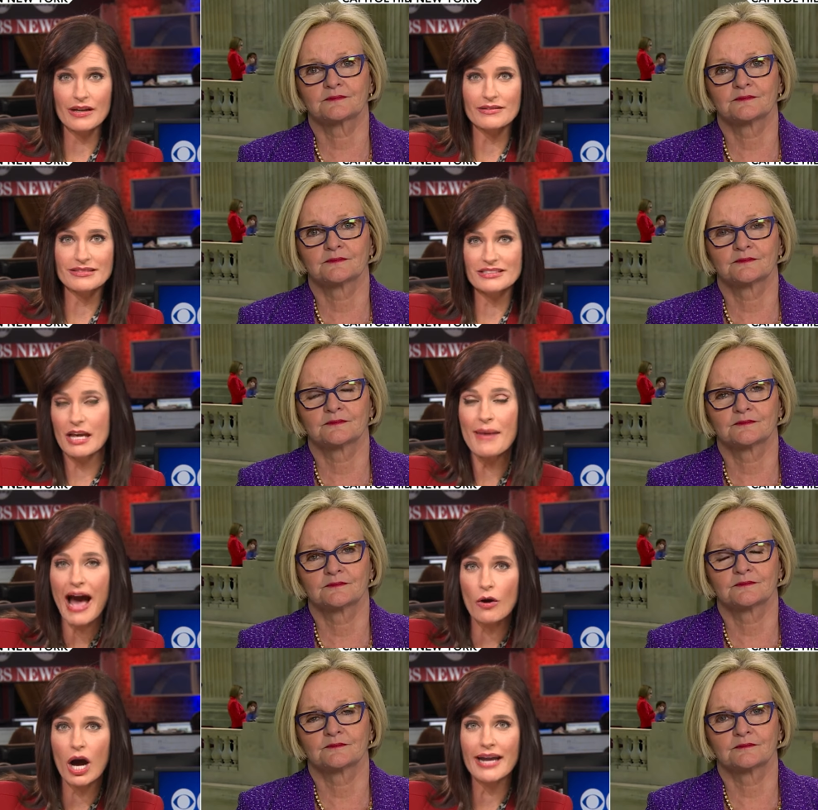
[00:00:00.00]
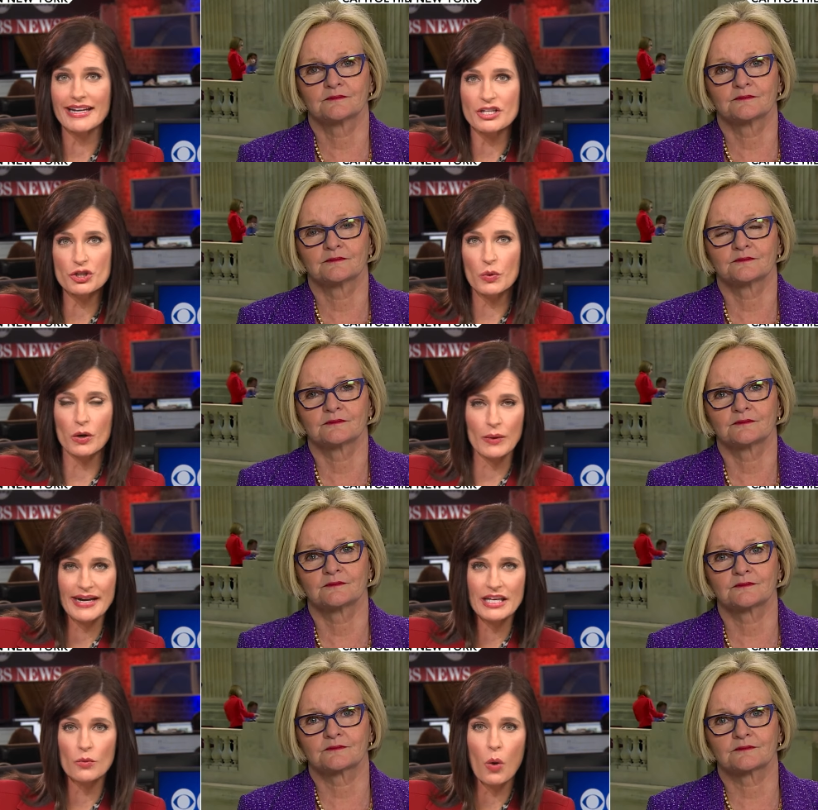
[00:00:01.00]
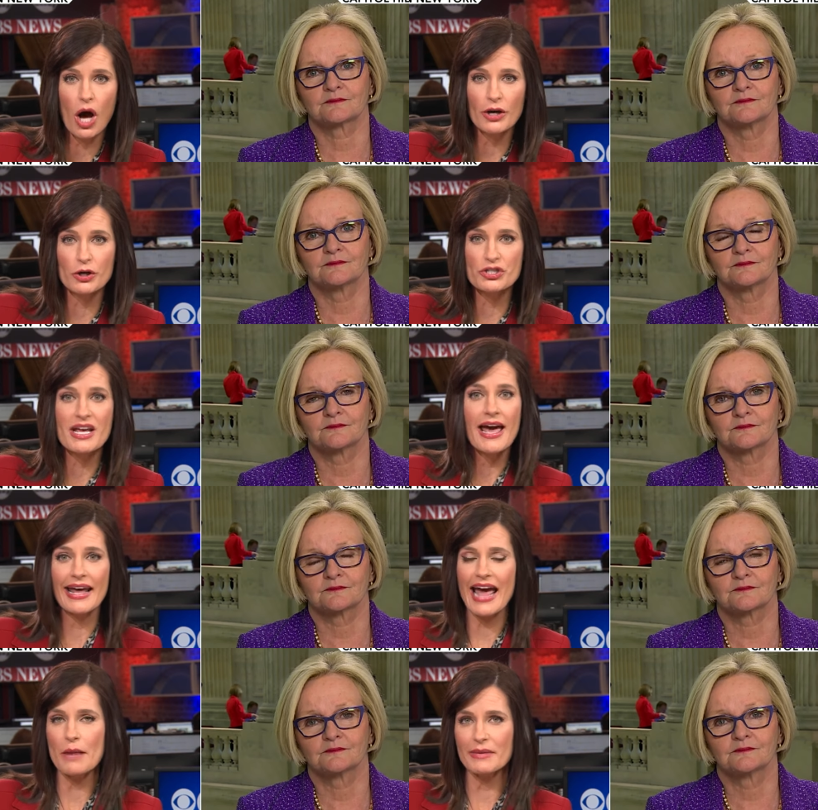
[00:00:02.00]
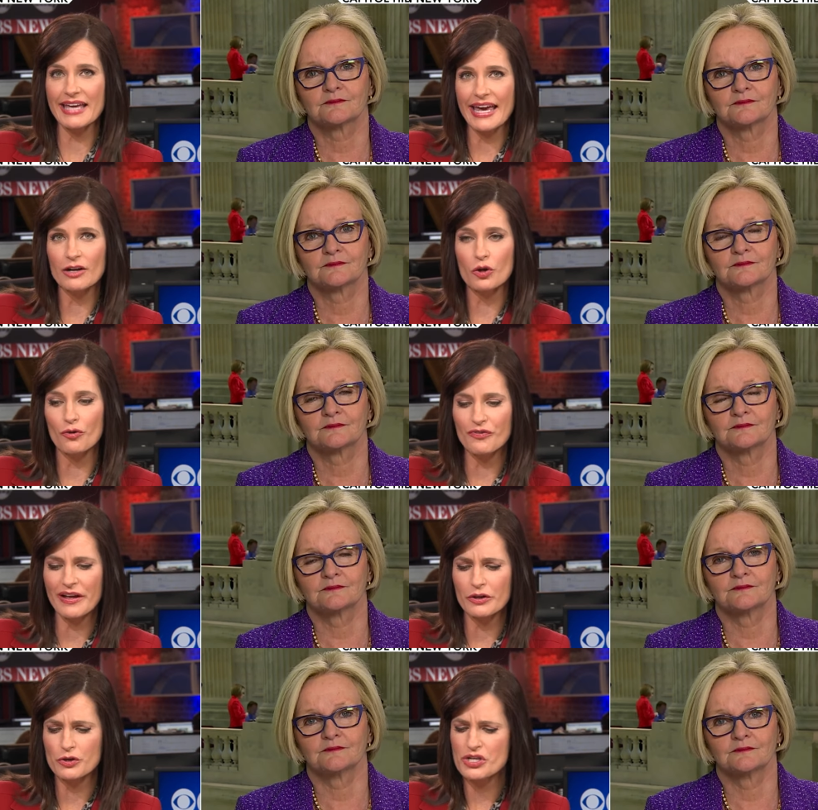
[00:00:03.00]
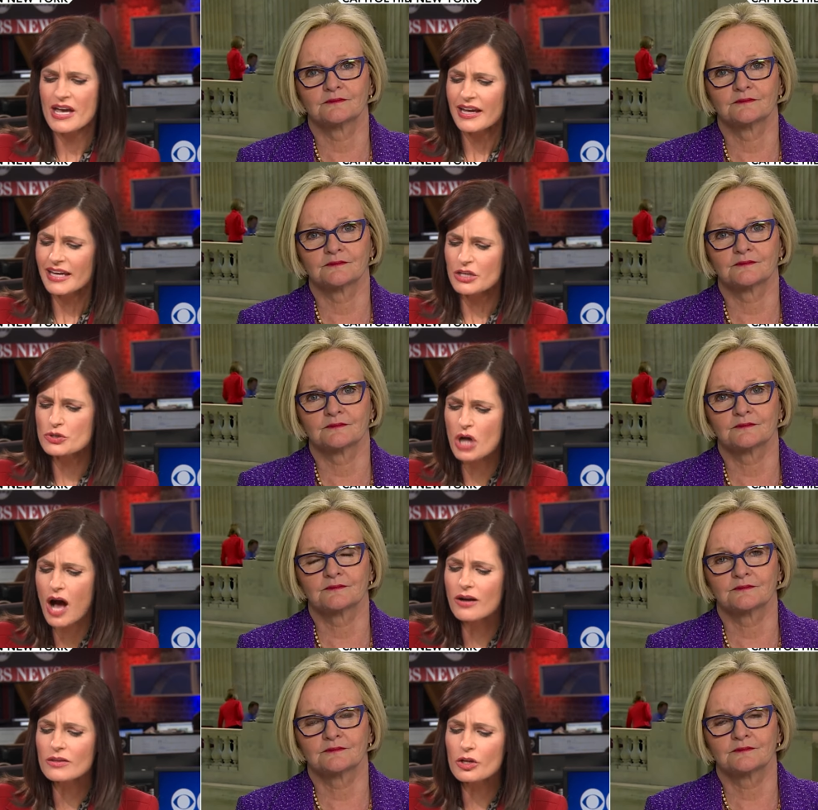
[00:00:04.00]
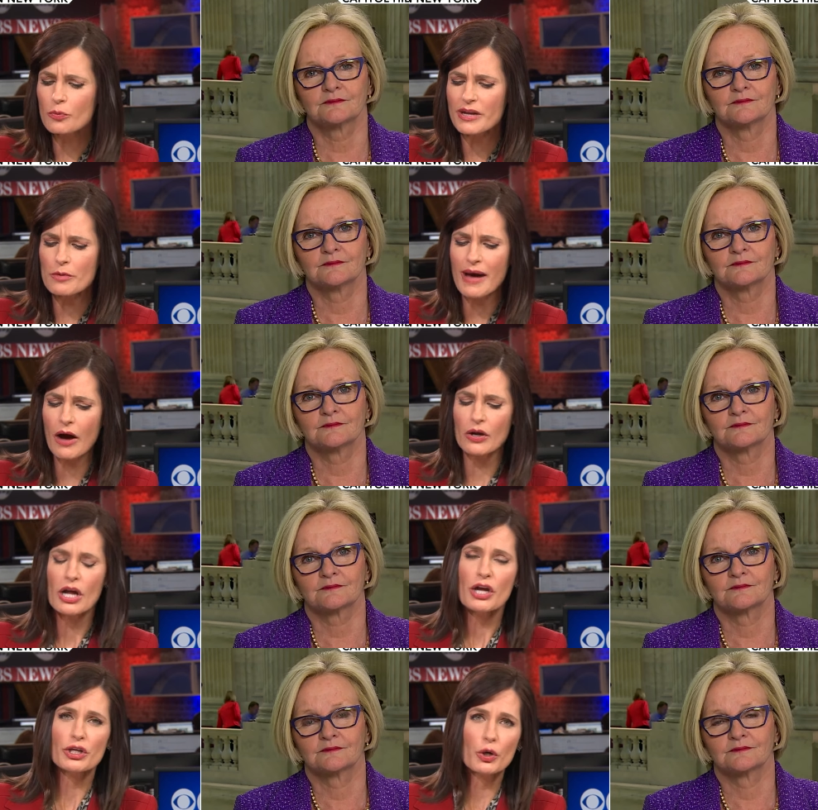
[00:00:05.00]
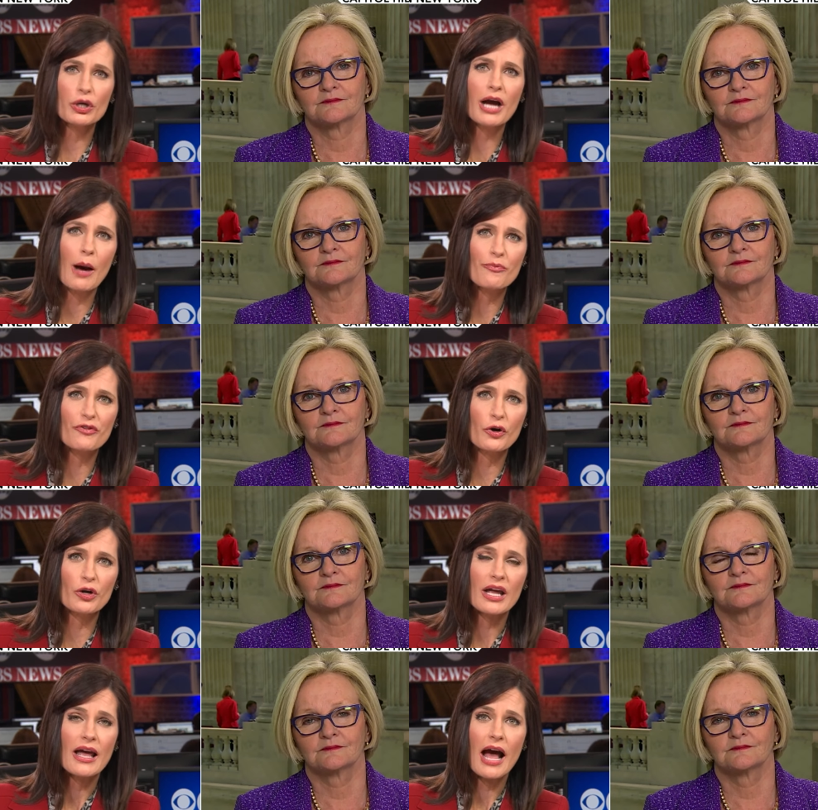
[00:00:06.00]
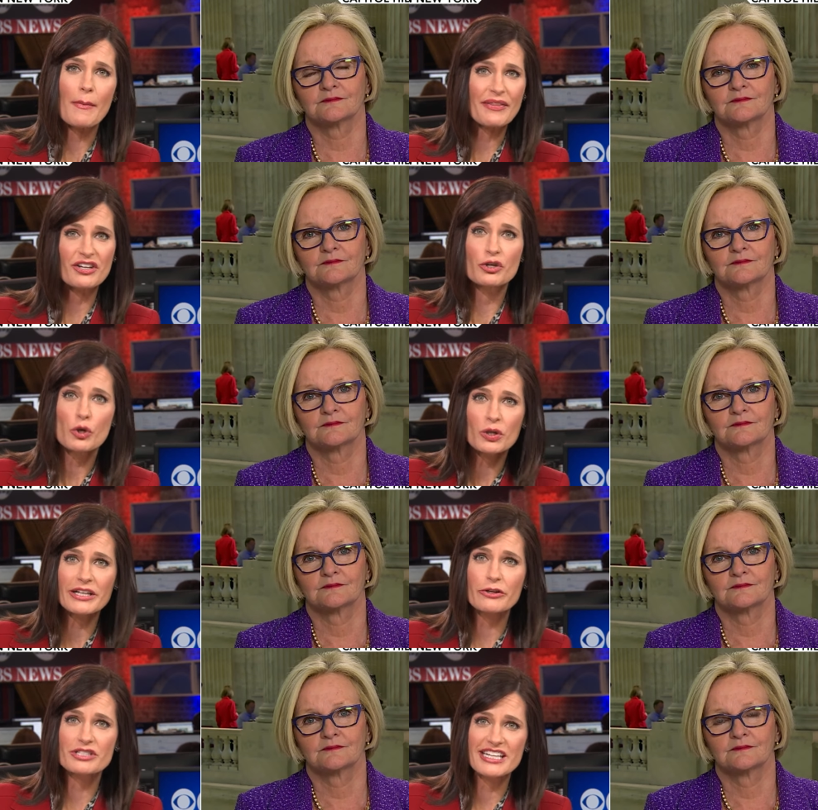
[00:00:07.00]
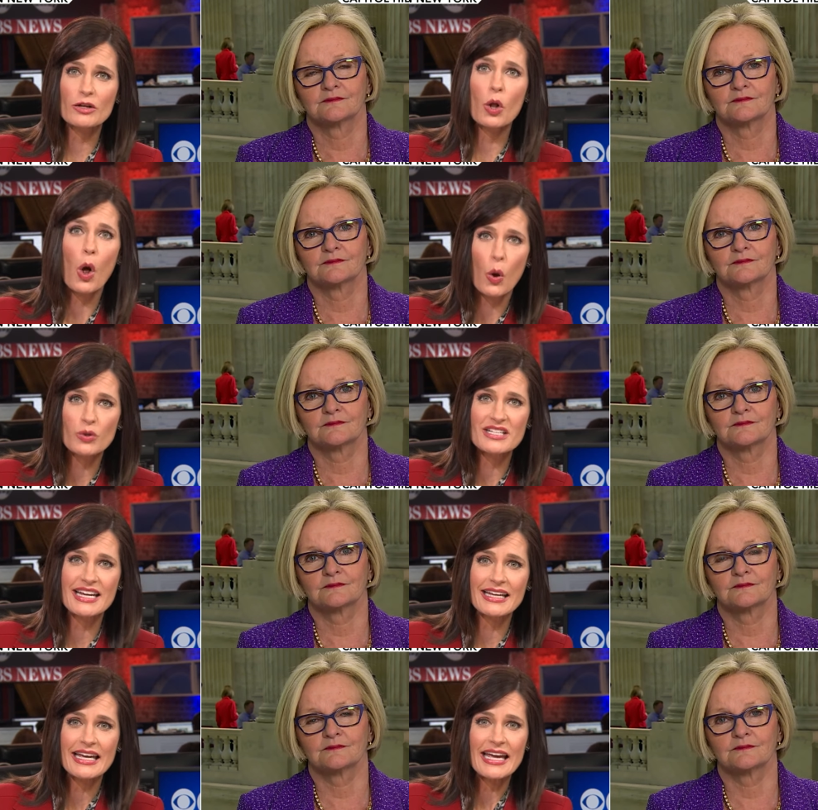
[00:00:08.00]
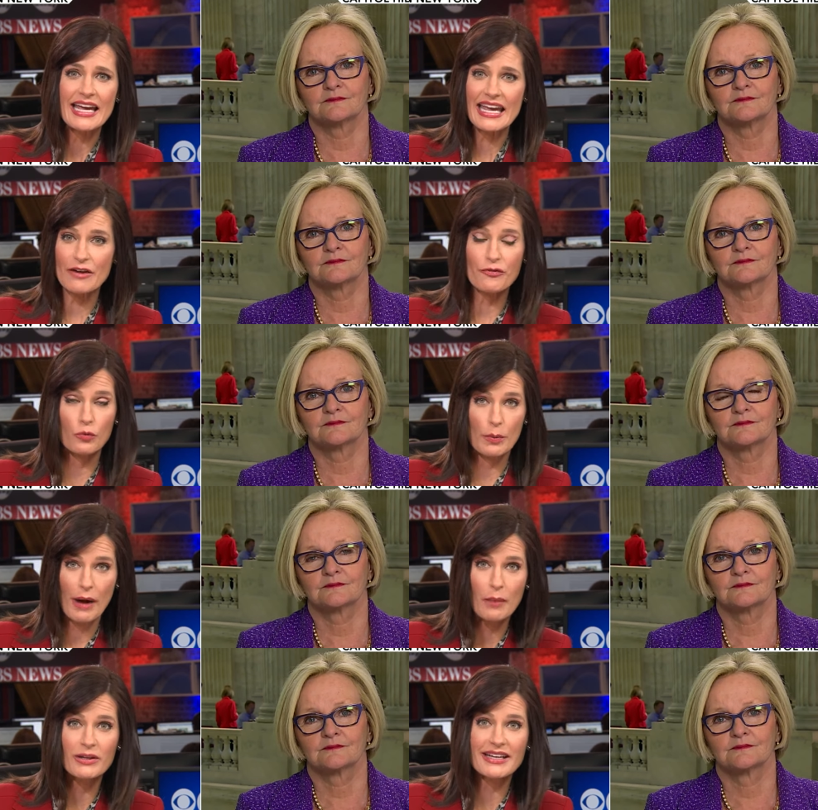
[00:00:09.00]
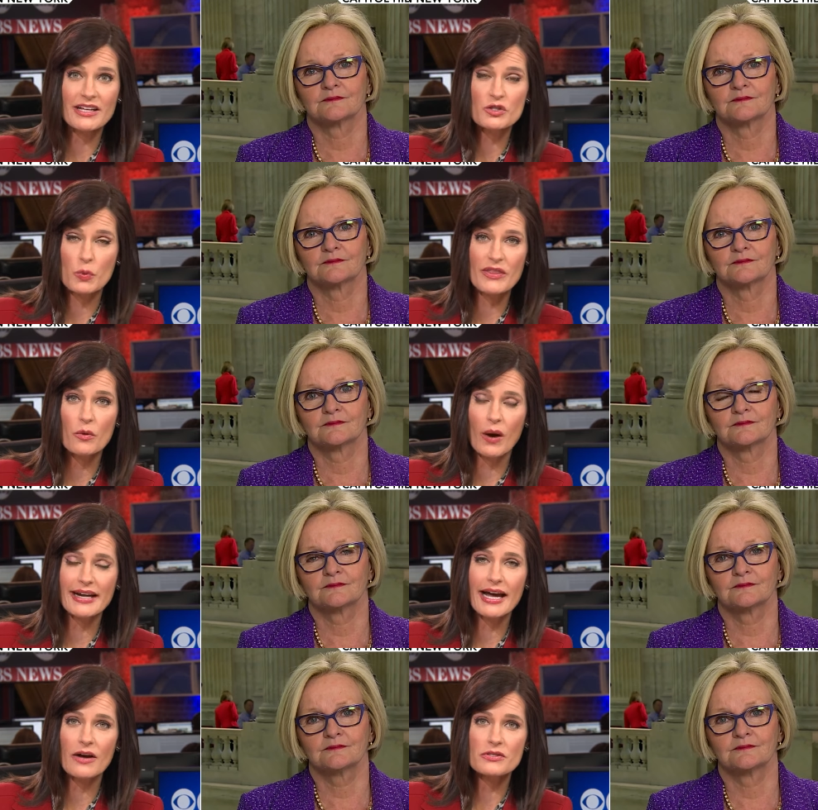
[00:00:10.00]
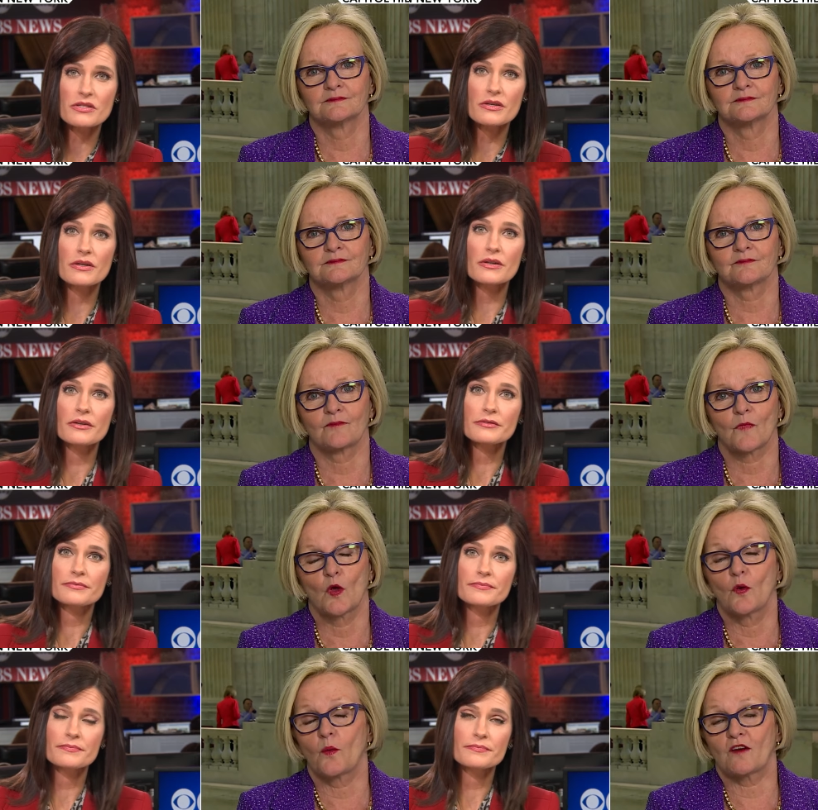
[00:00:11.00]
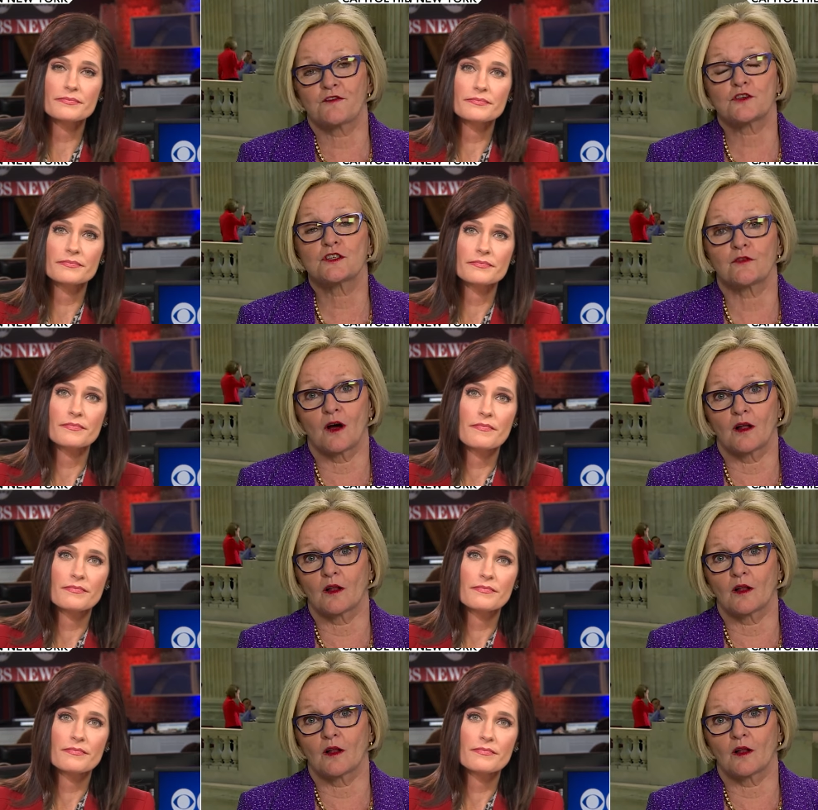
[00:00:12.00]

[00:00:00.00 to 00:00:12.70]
Speaker 1: somehow gotten into Iranian waters and had mechanical failures. Can you talk a little bit about your comfort about the nuclear deal holding if Republicans win the White House?
Speaker 2: Well, first of all,